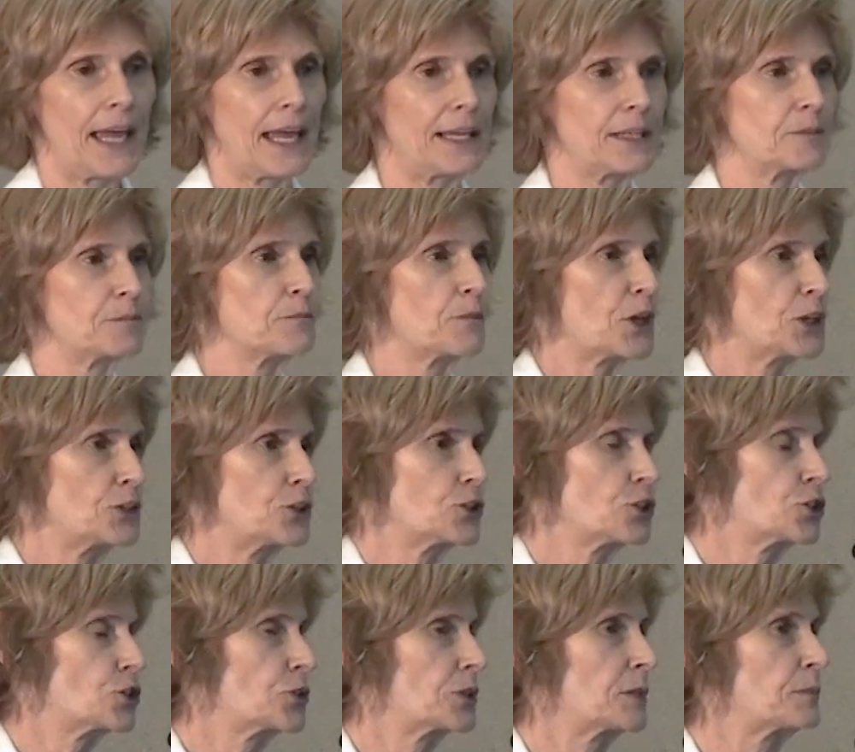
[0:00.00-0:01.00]
And
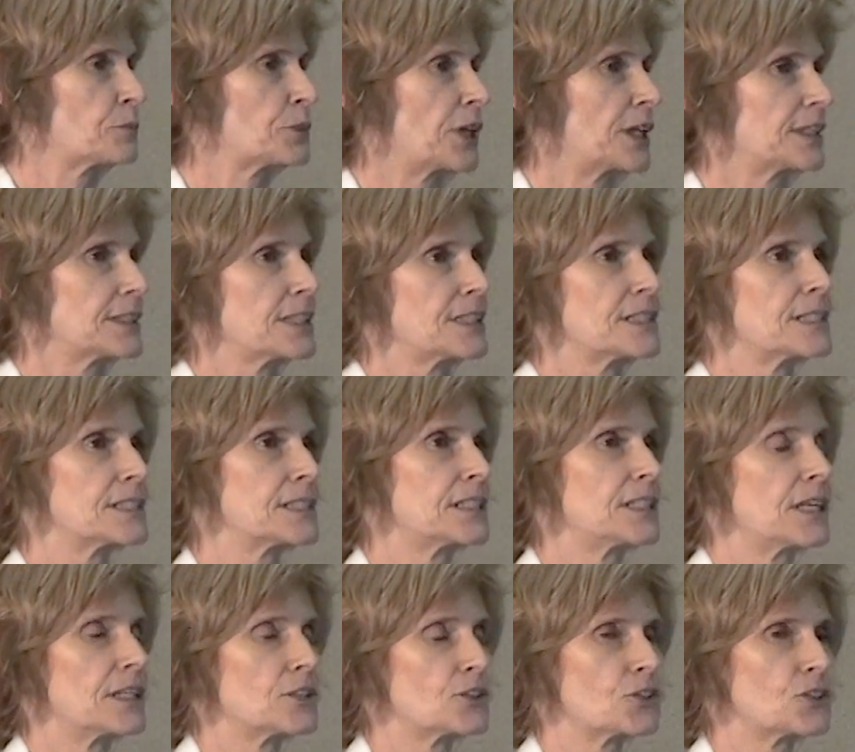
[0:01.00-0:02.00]
mothers during
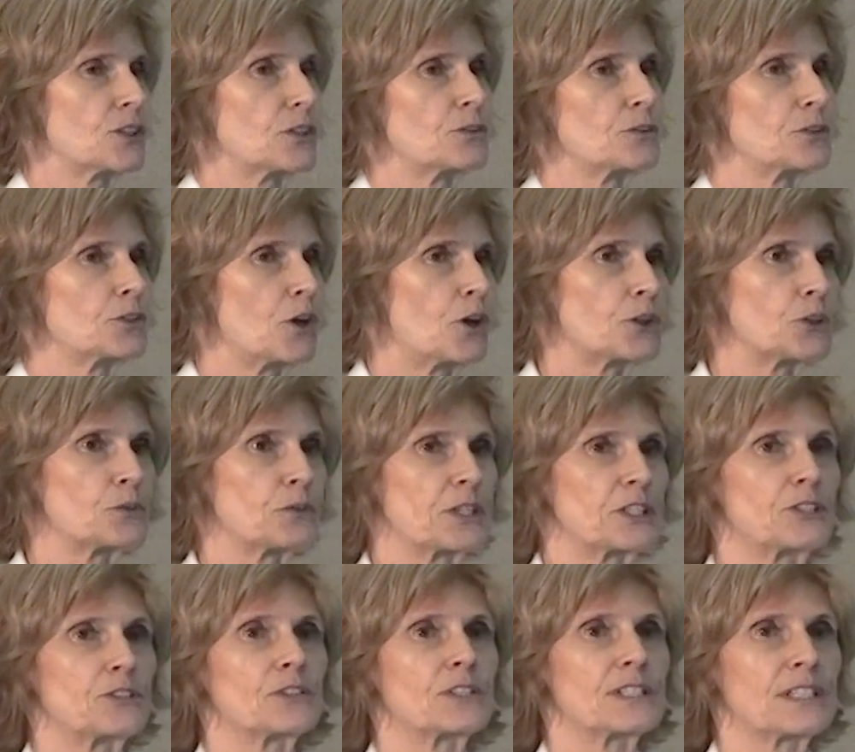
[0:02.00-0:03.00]
pregnancy and children all the
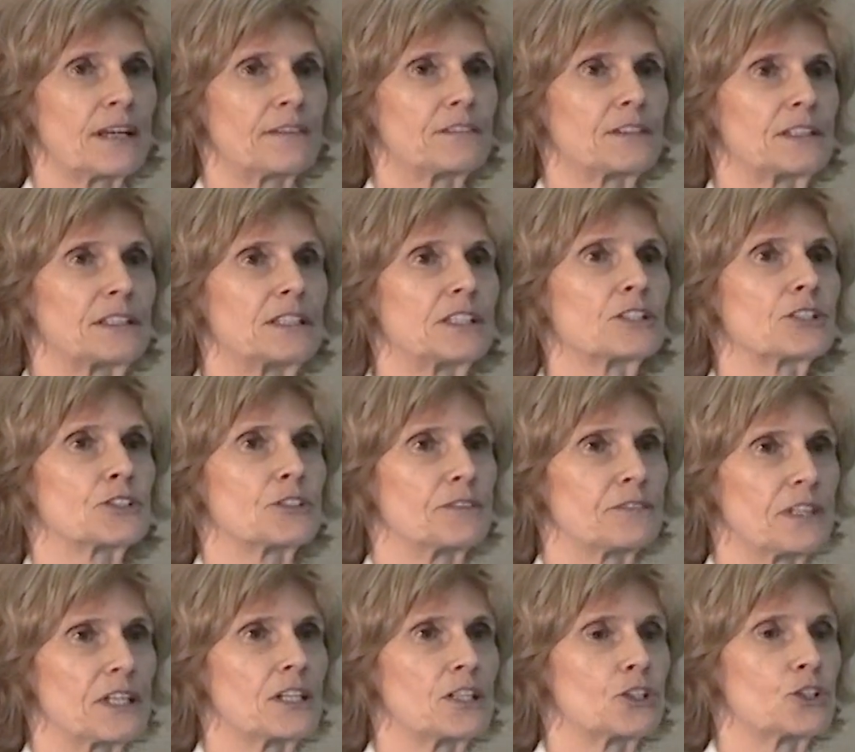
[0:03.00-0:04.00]
way to seven years
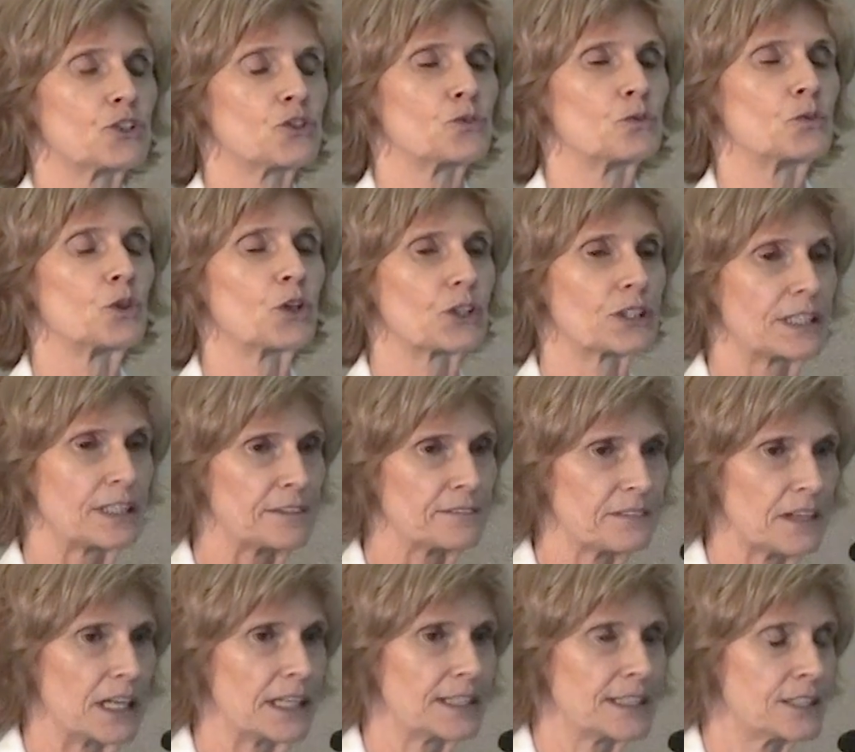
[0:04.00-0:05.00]
of age were
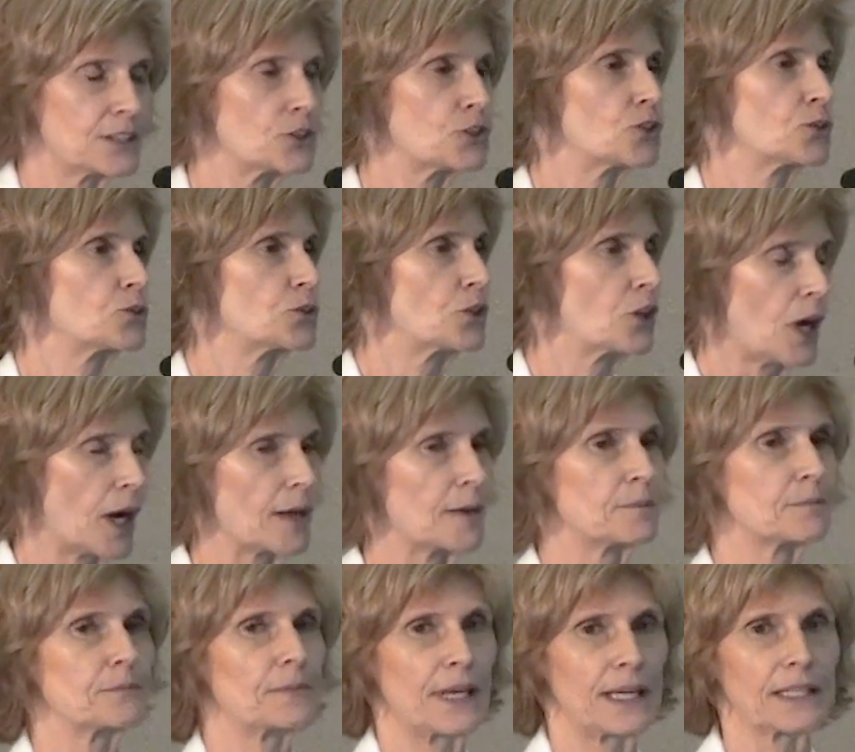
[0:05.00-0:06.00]
invited to
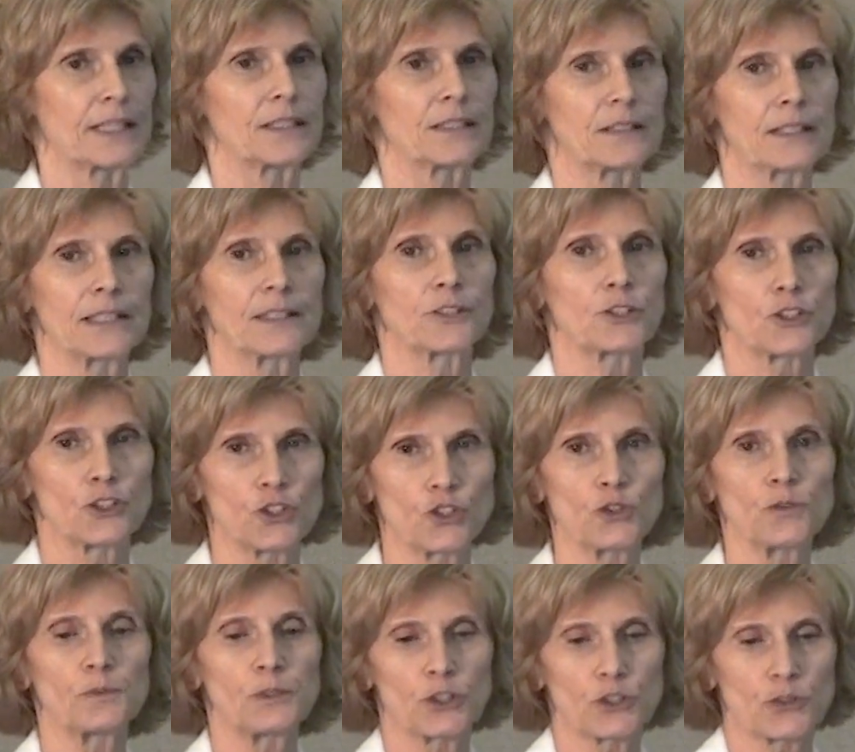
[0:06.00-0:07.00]
come and, and
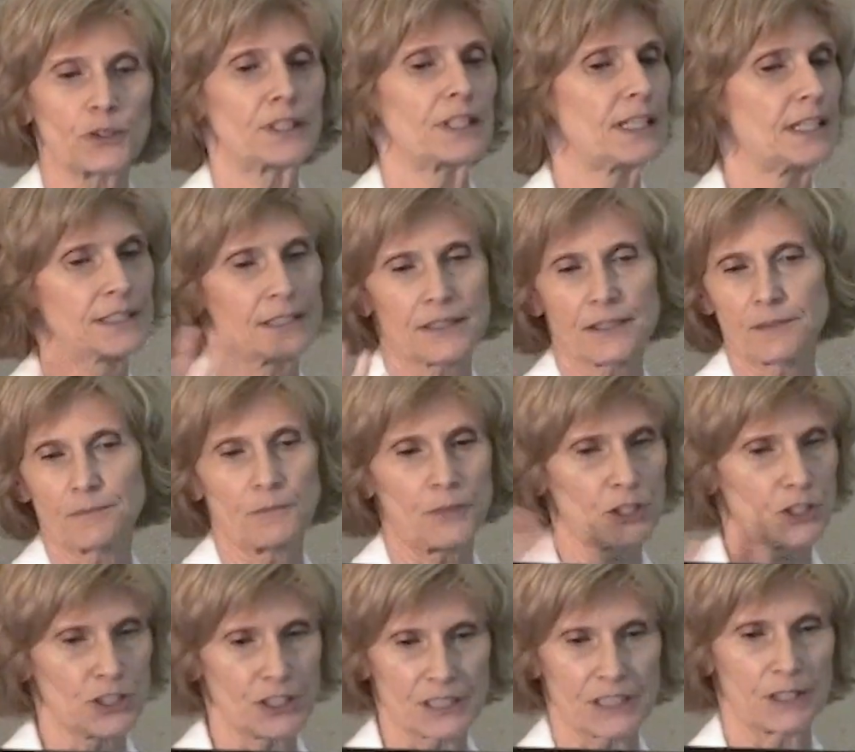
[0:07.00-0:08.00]
consume the drink as
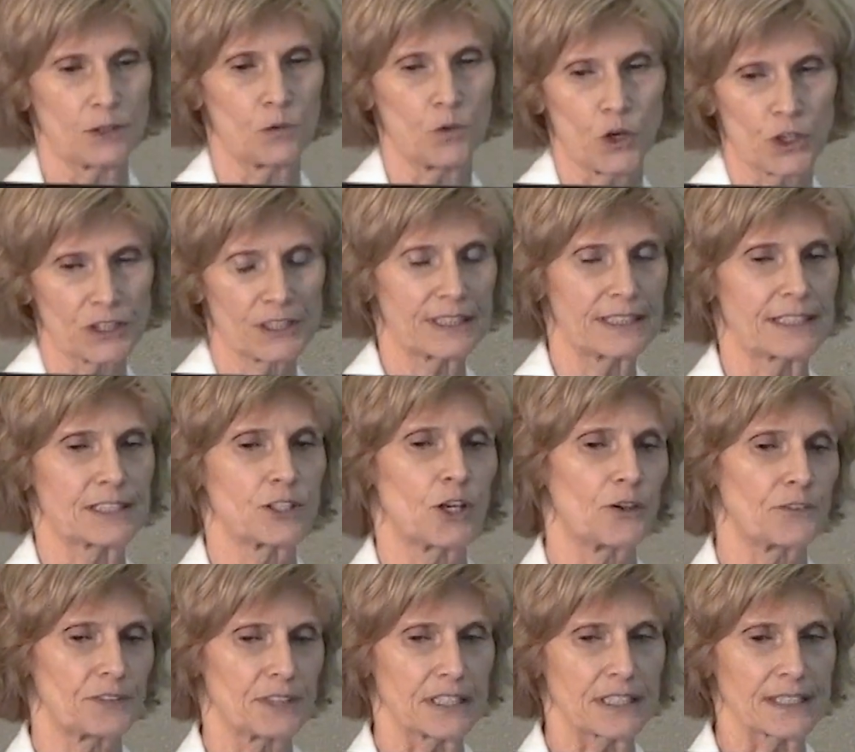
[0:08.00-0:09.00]
much as they wanted, as
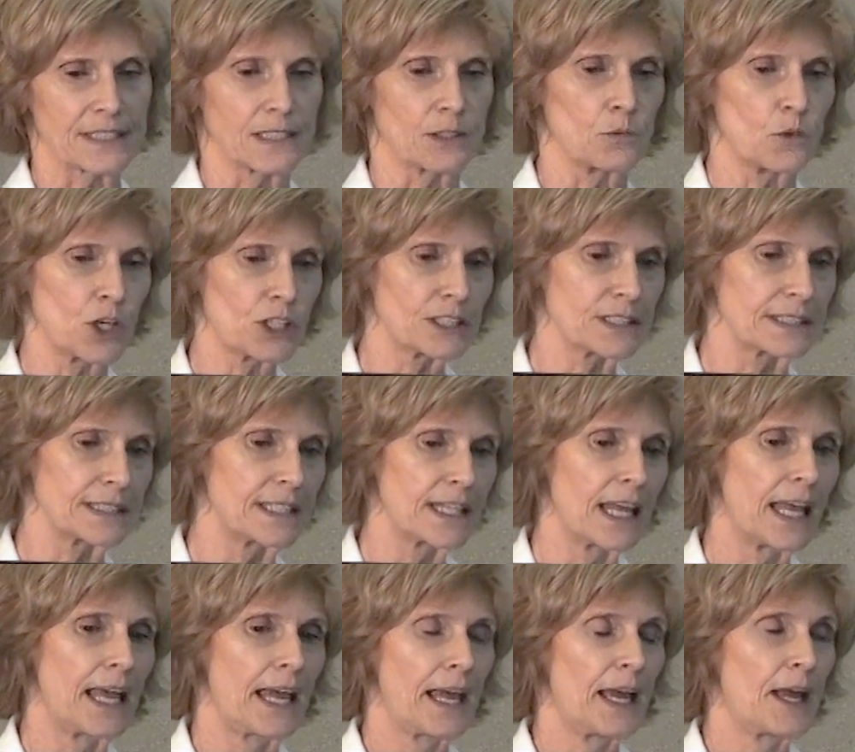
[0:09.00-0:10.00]
often as they wanted.